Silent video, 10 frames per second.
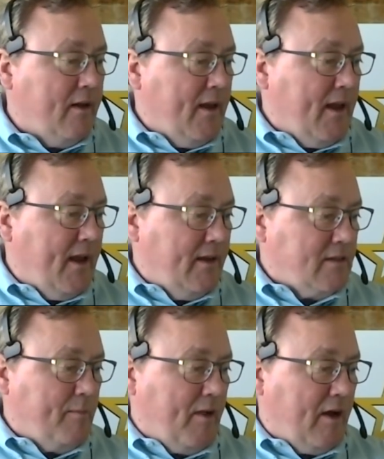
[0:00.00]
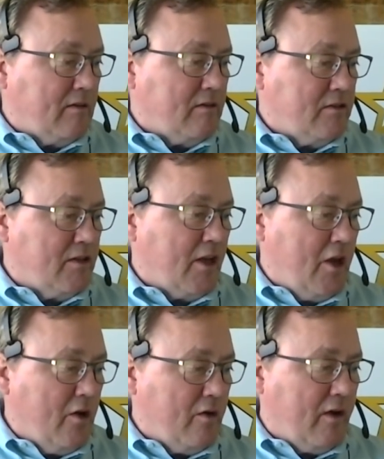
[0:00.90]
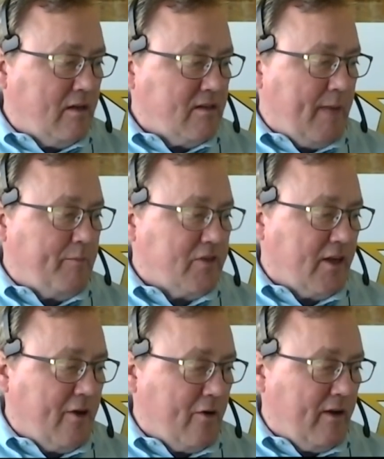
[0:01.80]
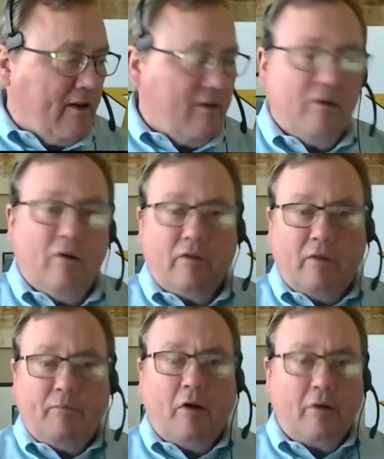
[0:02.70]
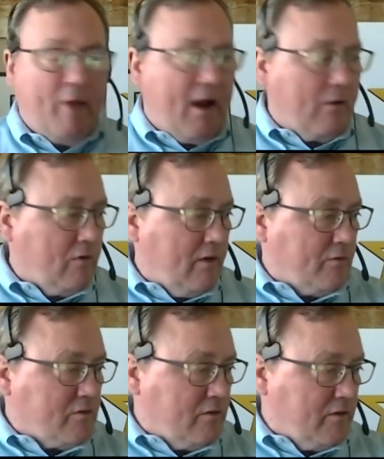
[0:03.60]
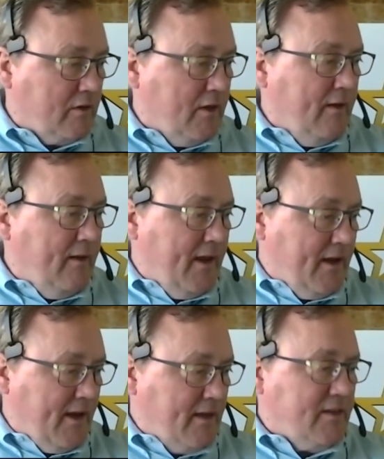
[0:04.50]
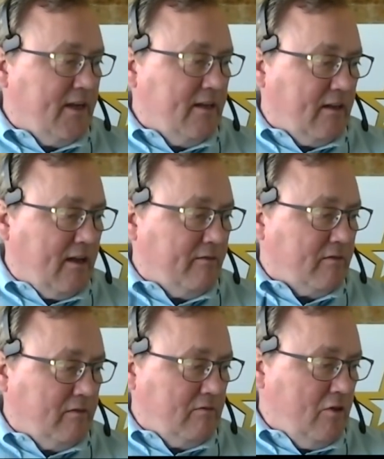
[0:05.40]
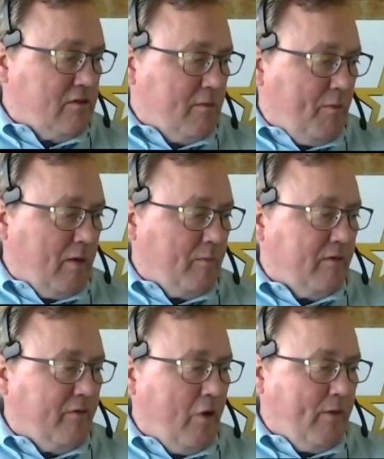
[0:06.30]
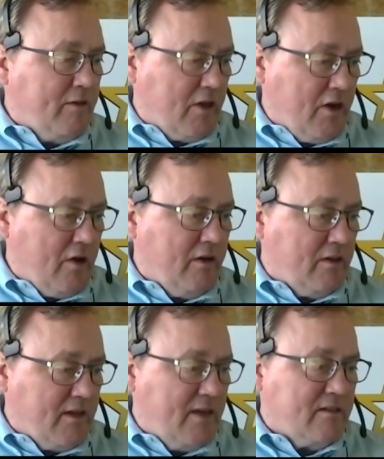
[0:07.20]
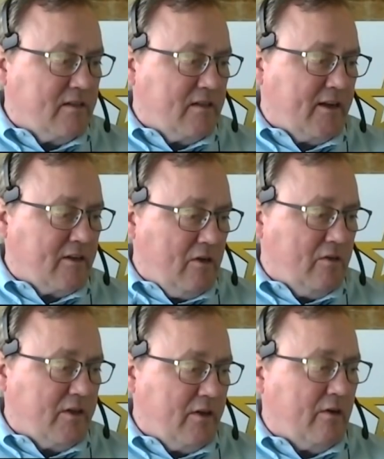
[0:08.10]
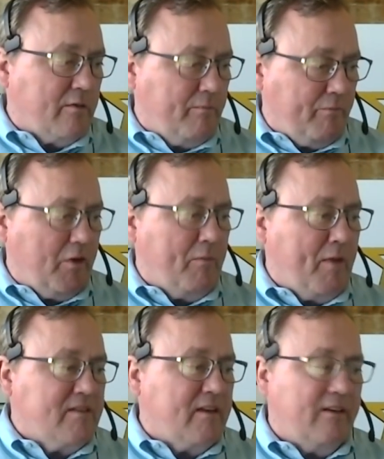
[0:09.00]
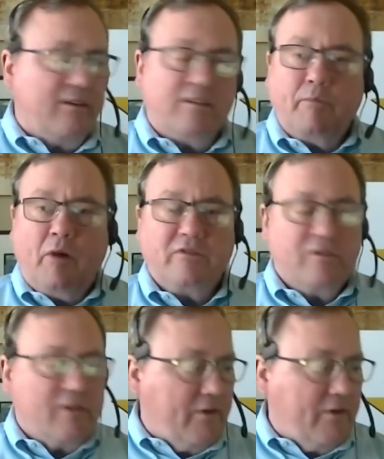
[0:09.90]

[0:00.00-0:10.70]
And it's about security, cybersecurity on a macro level. So the NIST, the U.S. Department of Homeland Security and Sciences and Technology, are they're basically the sponsors of it.